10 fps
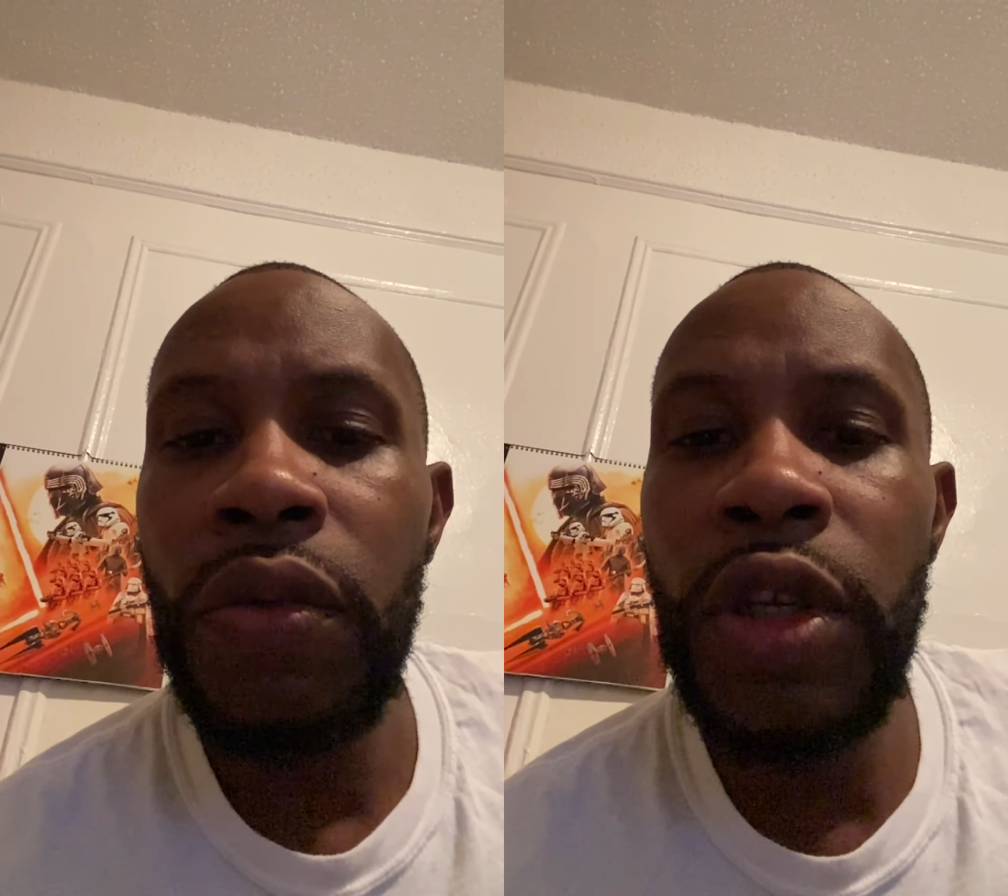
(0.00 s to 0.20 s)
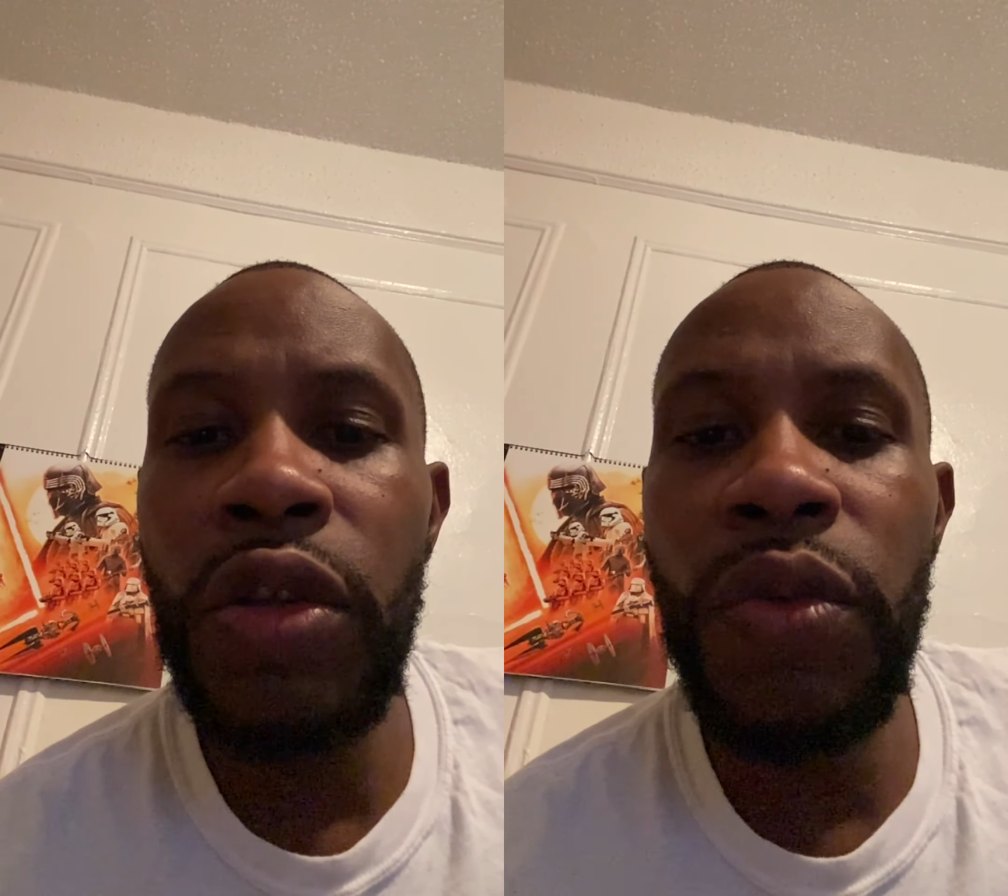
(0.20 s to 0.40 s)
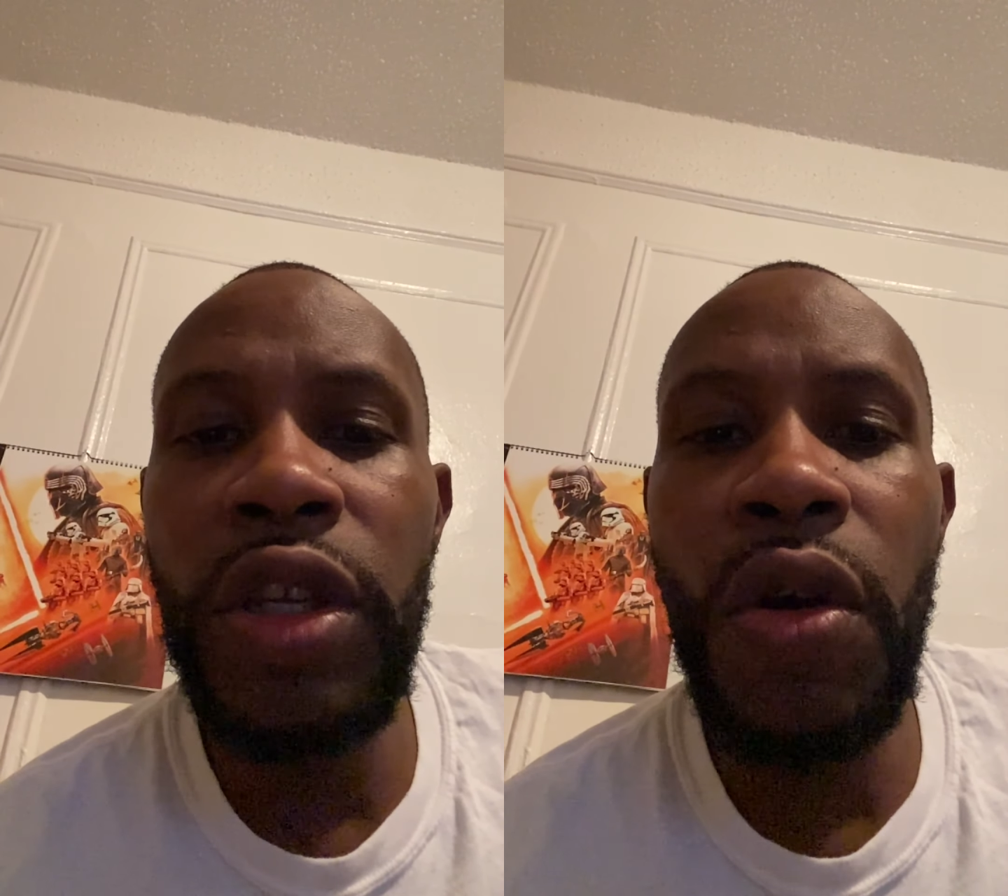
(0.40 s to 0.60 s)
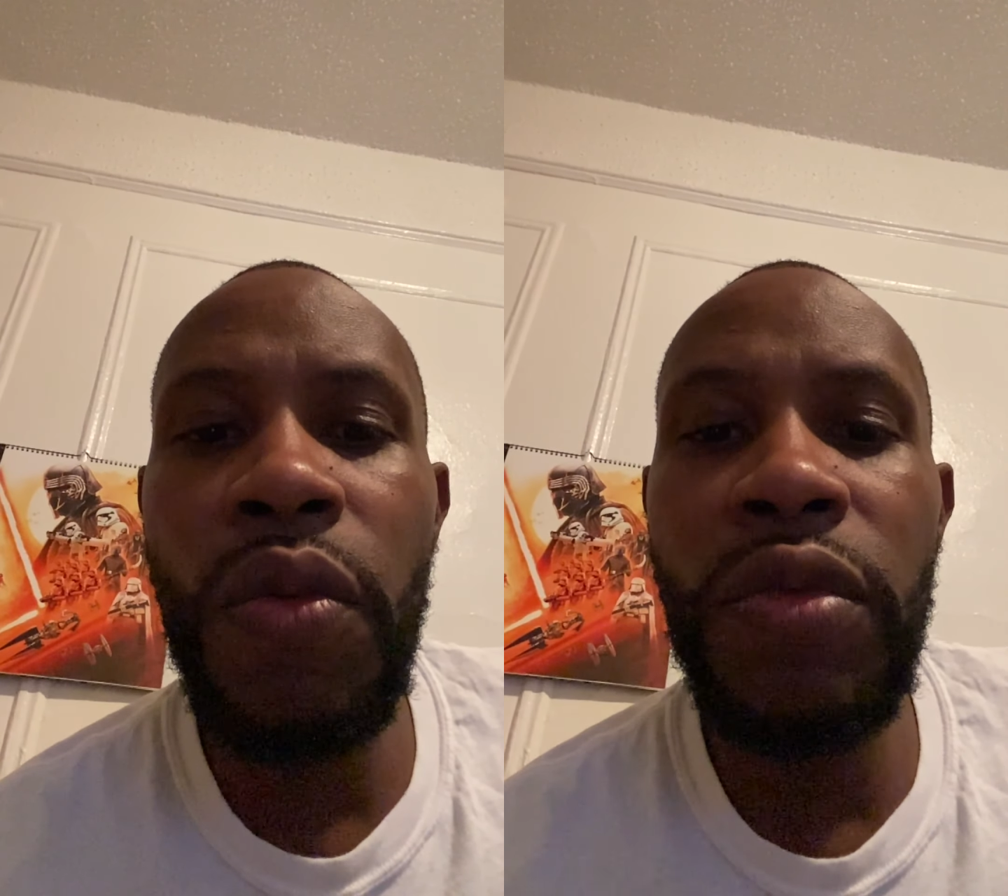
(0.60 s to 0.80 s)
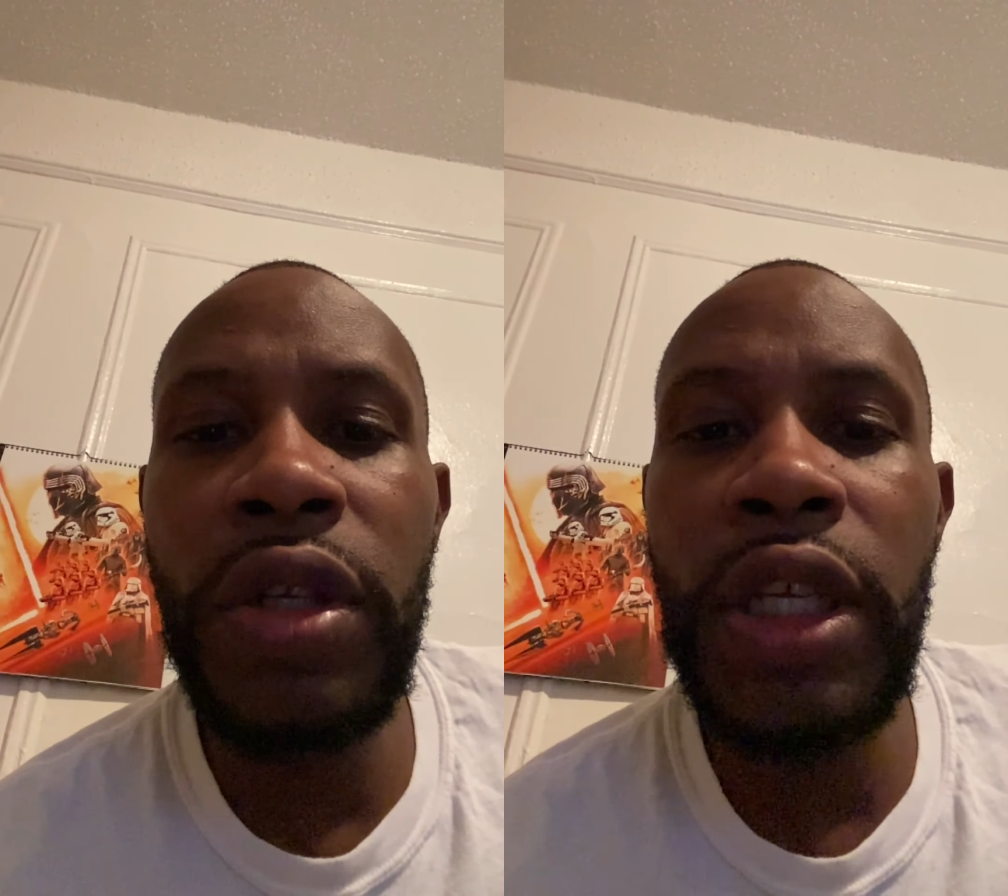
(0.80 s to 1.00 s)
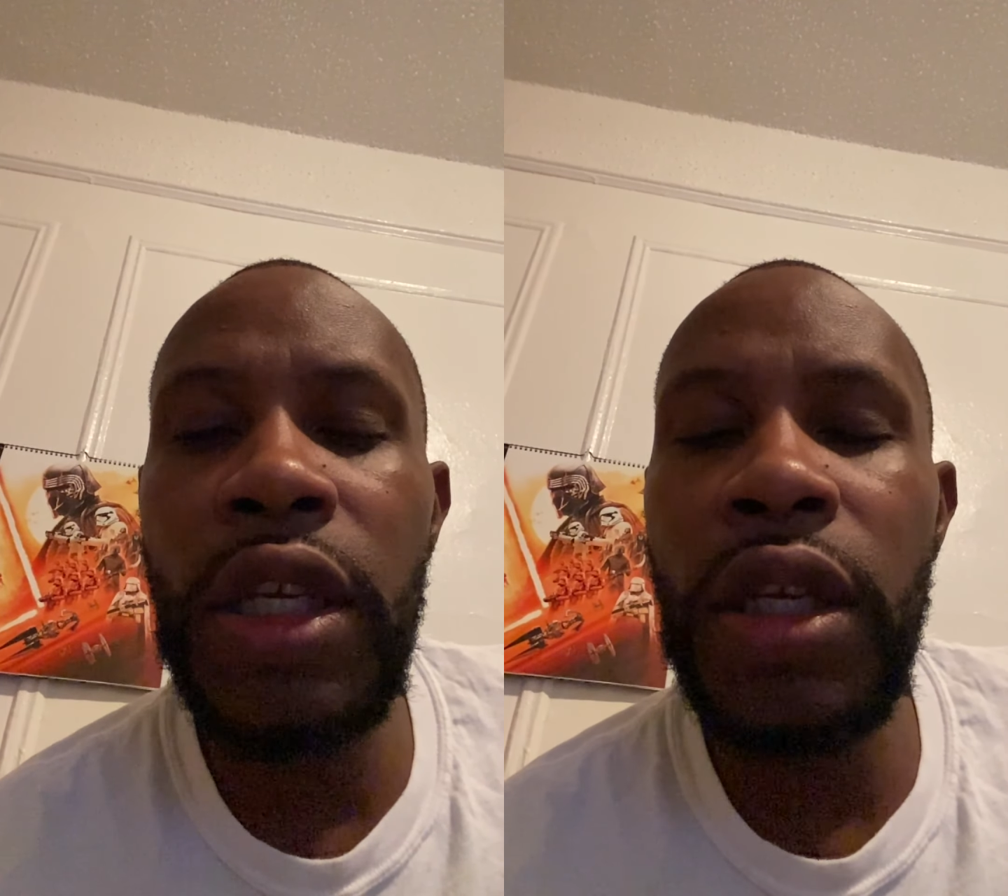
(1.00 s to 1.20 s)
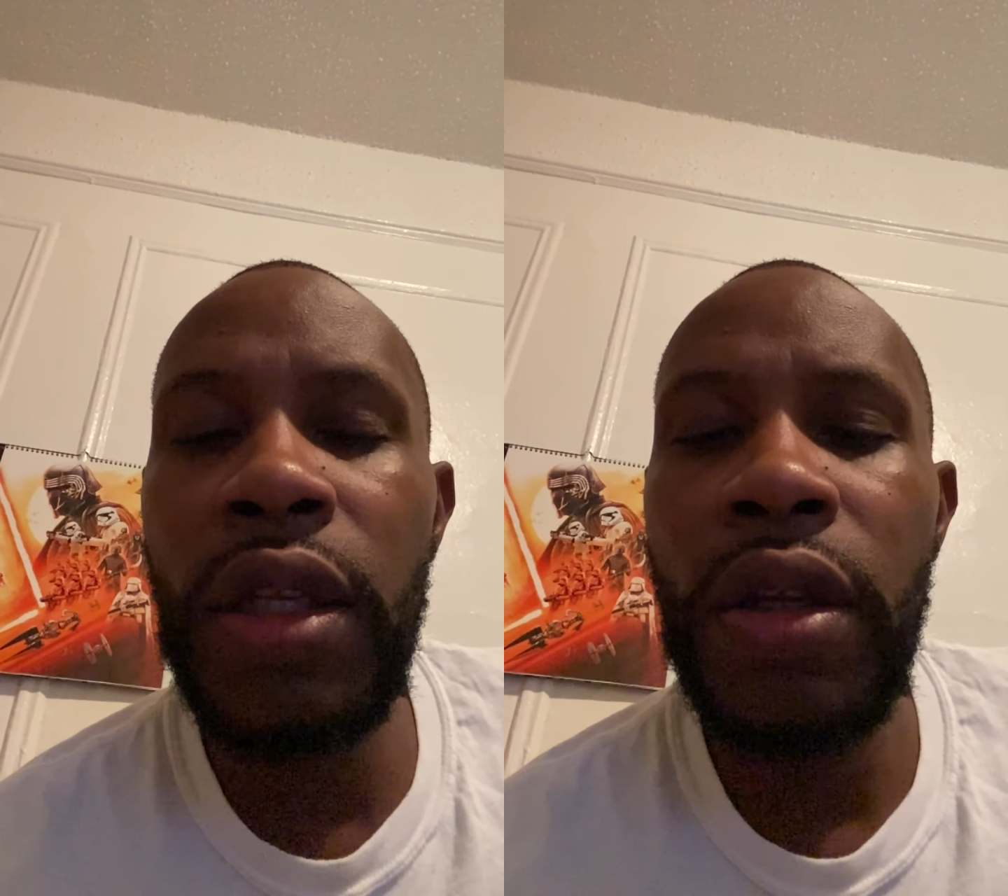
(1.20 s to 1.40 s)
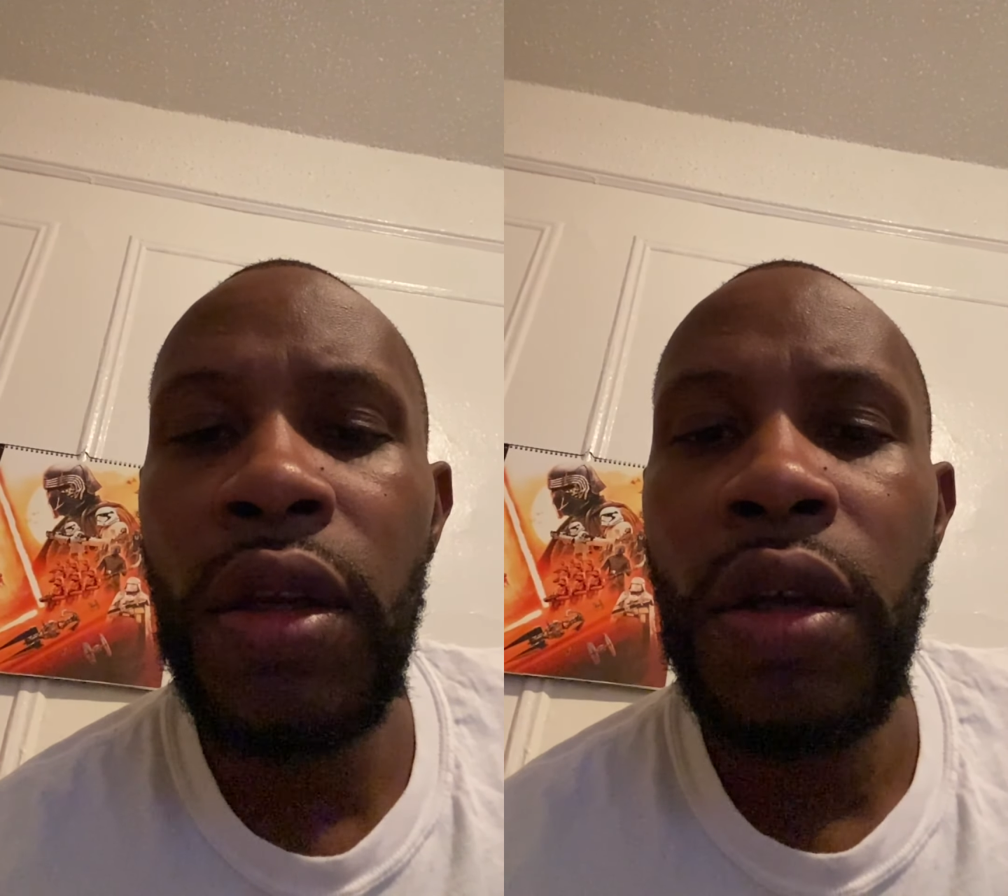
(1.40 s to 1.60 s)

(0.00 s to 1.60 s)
We don't need